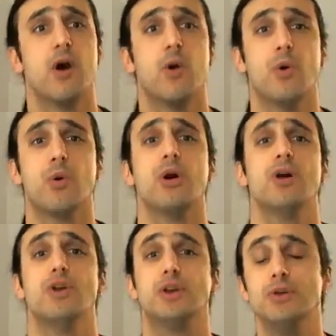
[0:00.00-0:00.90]
or
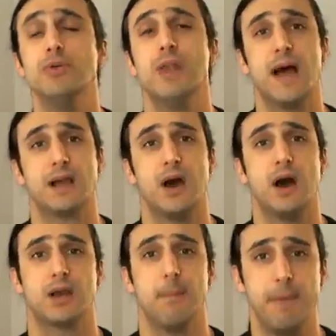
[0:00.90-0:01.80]
the Gulag
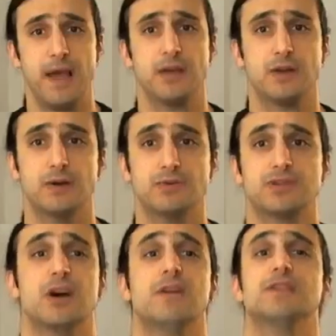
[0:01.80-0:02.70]

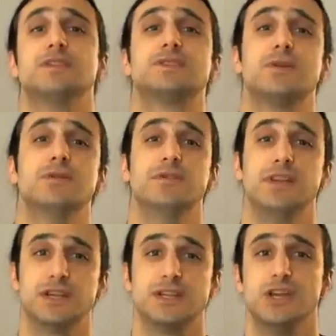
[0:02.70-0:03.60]
archipelagos of the
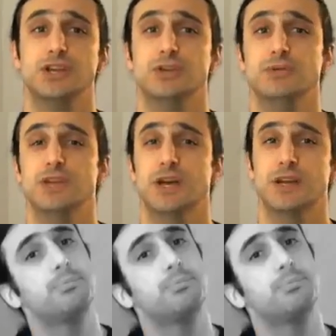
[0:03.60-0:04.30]
Soviet Union.